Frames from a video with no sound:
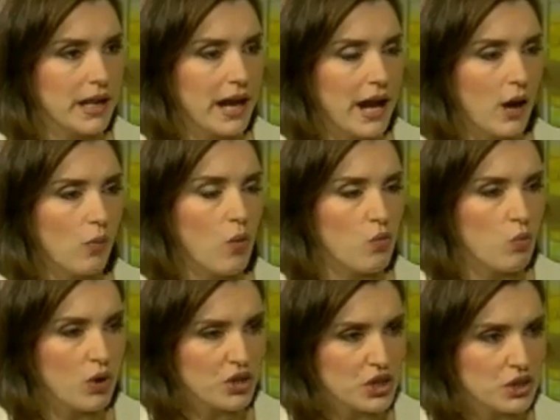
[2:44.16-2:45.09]
now.
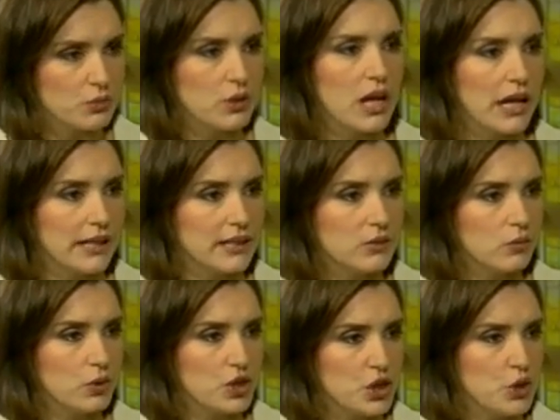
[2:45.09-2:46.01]
What do you like?
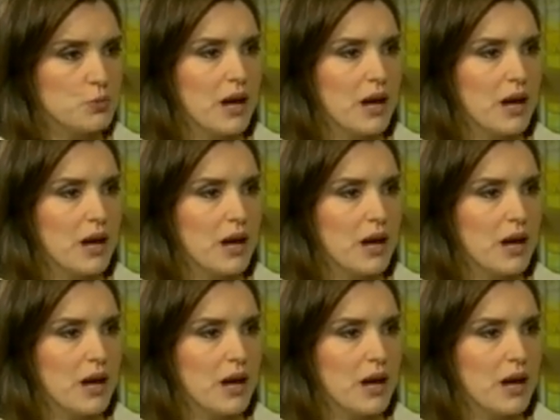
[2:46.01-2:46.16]
What are you